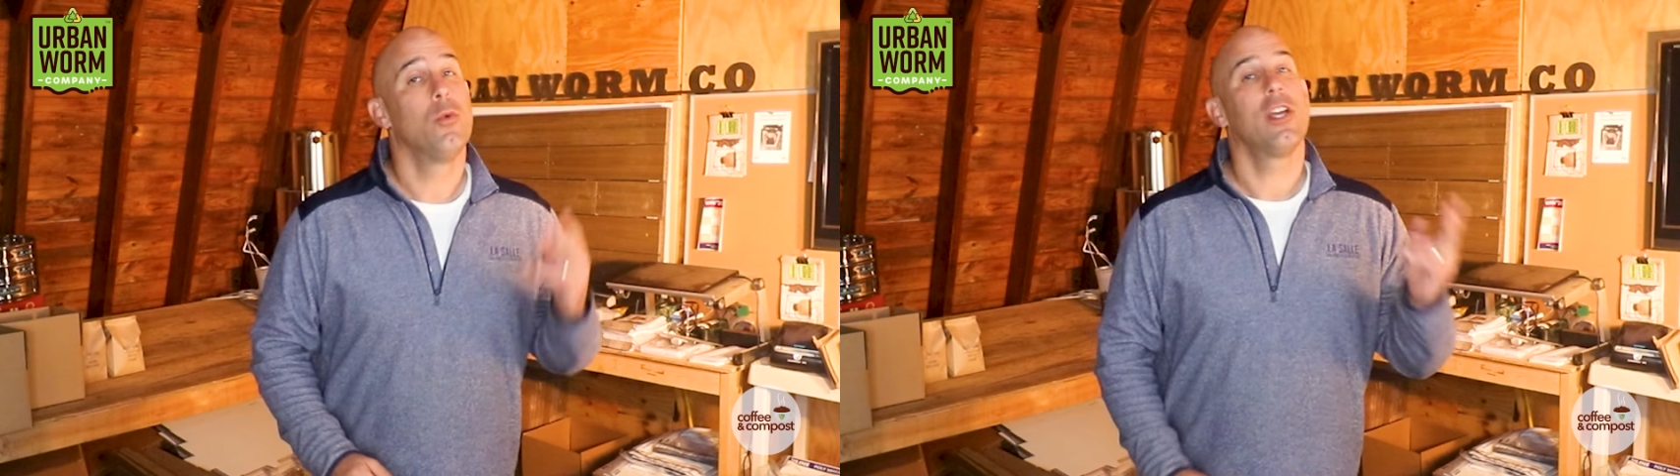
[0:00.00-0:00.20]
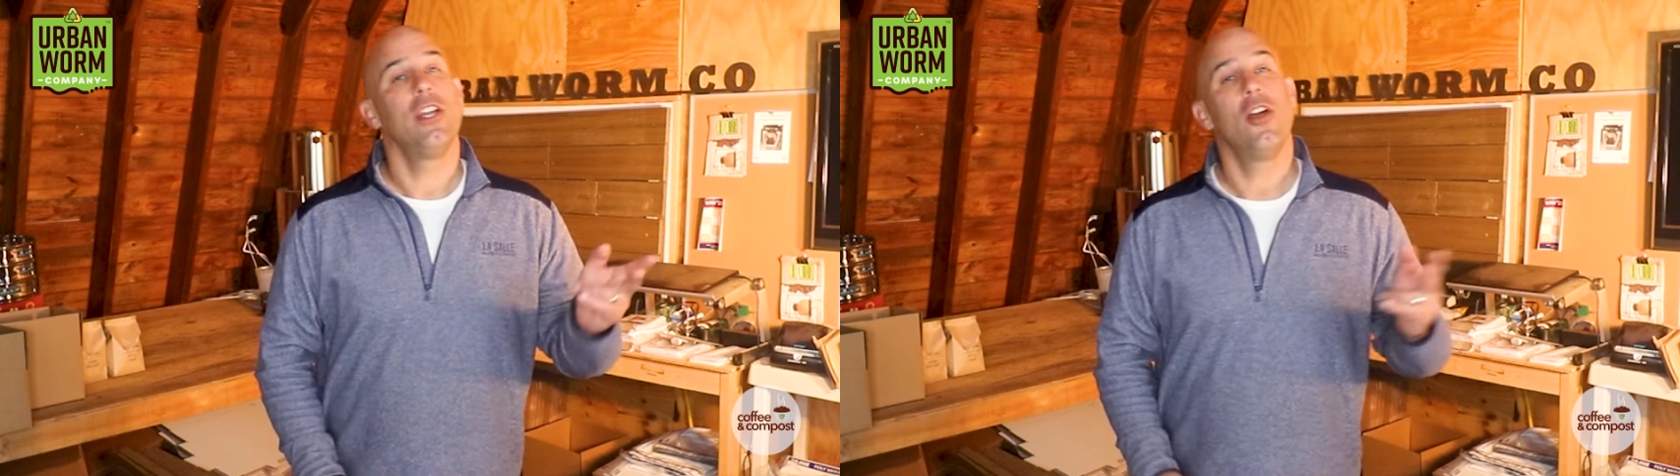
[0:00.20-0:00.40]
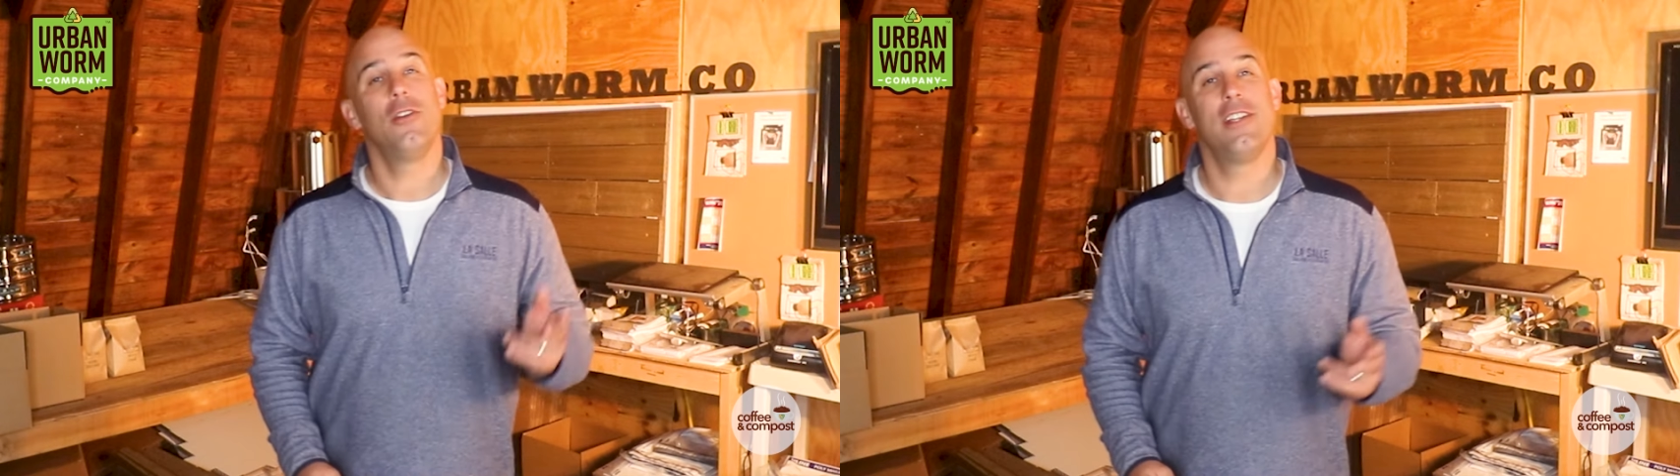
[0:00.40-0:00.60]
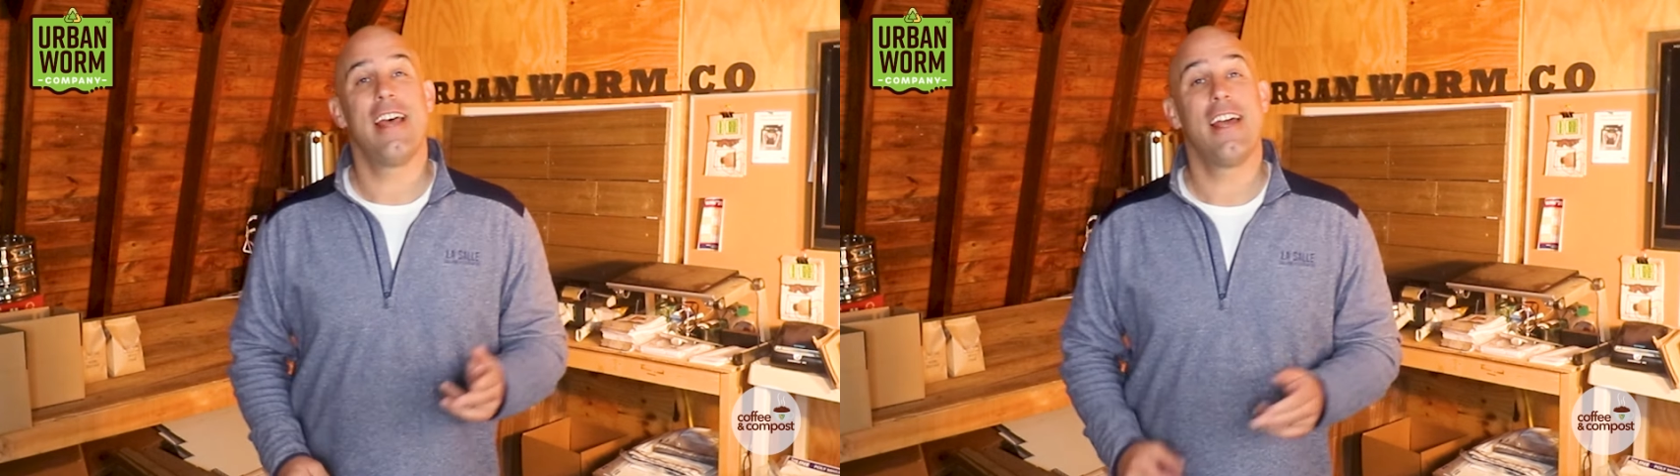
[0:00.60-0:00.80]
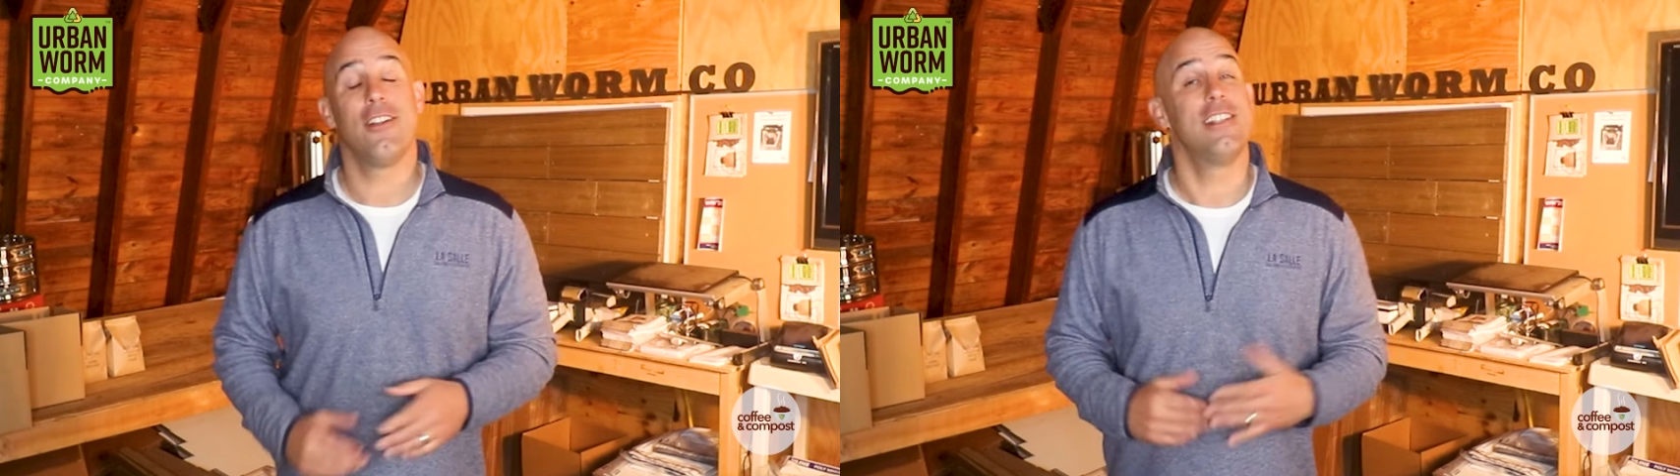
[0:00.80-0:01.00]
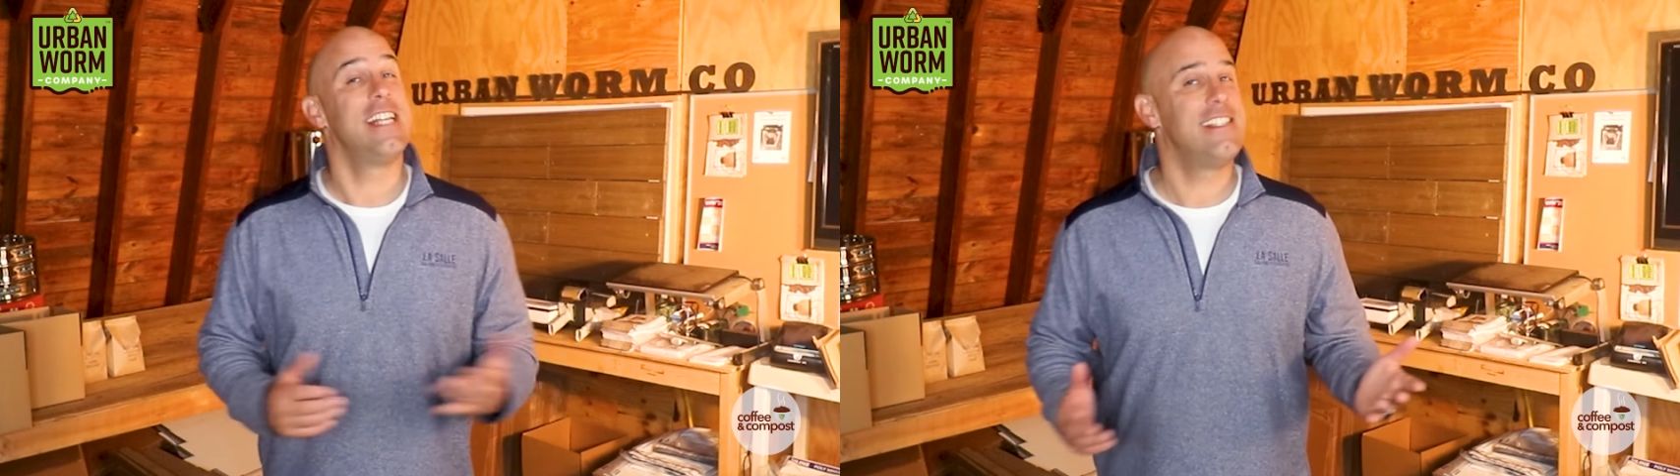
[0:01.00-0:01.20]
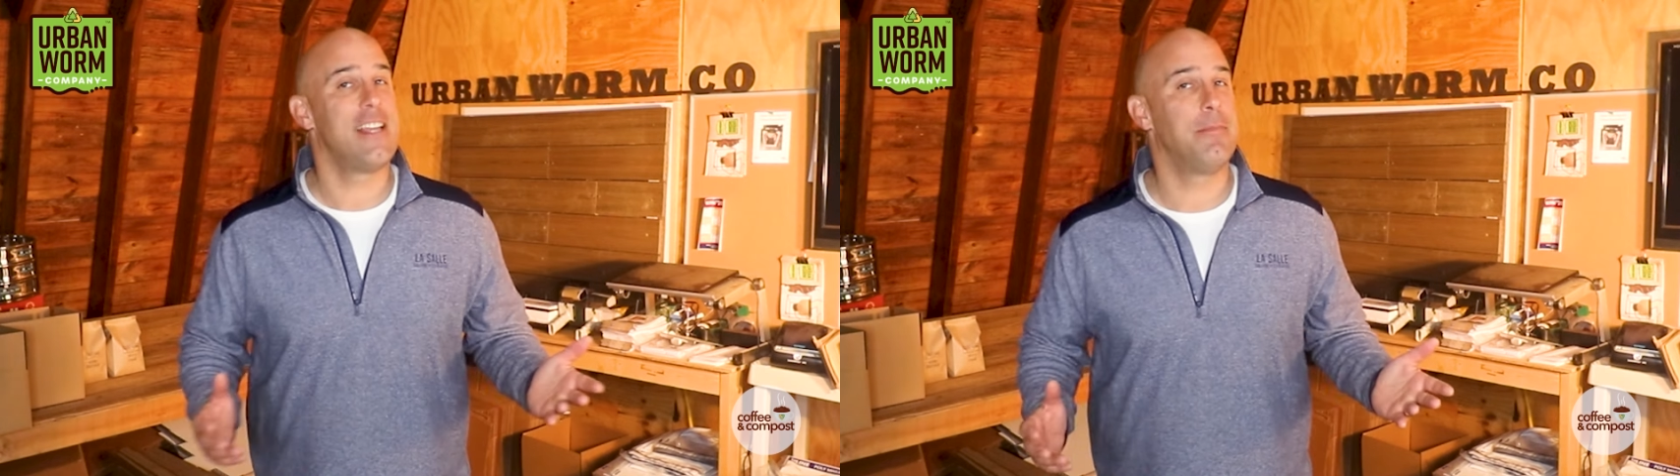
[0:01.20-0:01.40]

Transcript: We're going to go into that on today's